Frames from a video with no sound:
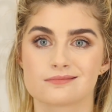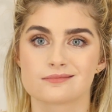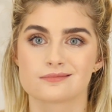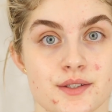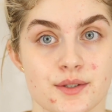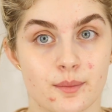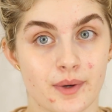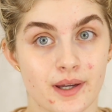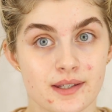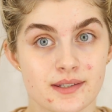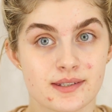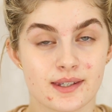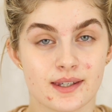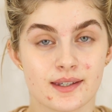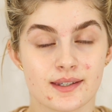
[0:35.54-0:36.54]
So my
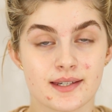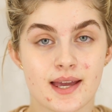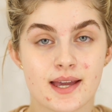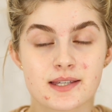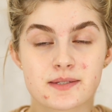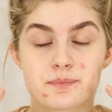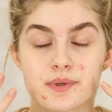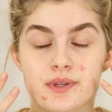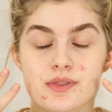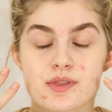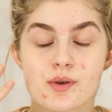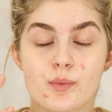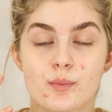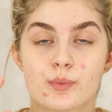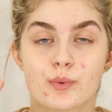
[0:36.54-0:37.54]
skin has been
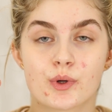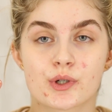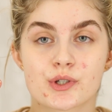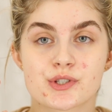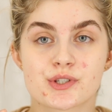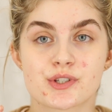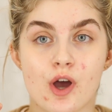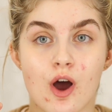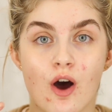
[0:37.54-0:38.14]
the worst